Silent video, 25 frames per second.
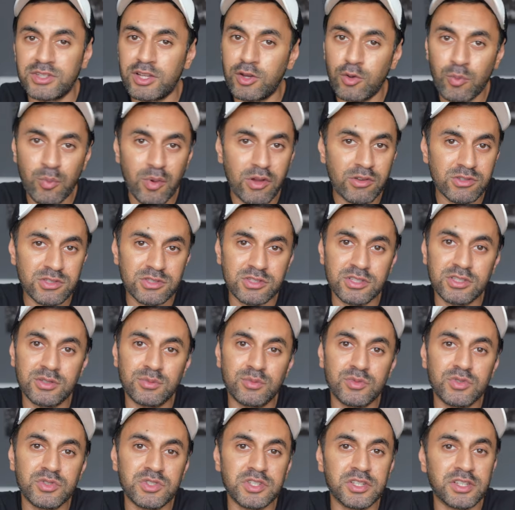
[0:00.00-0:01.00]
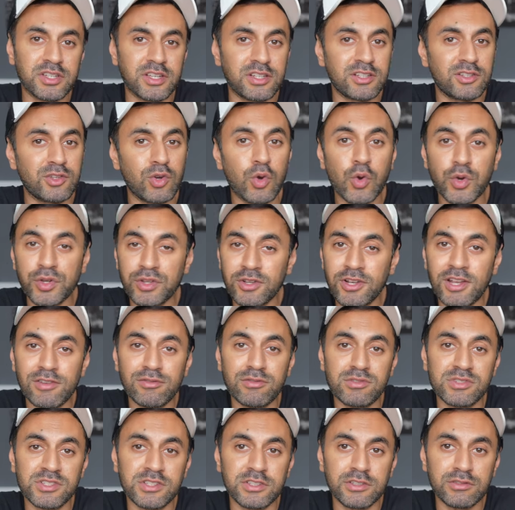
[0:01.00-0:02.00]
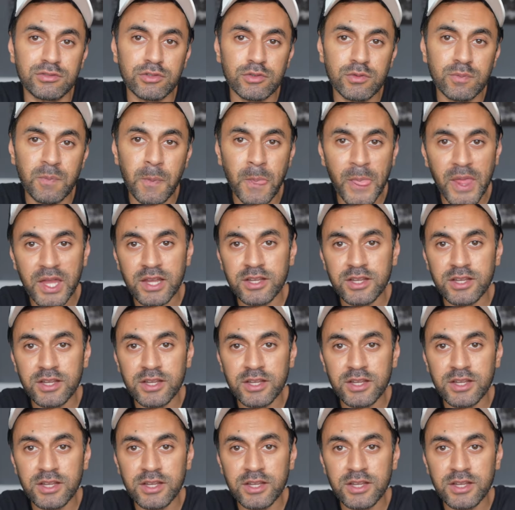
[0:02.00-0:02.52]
that will bounce to the music and the audio levels in the room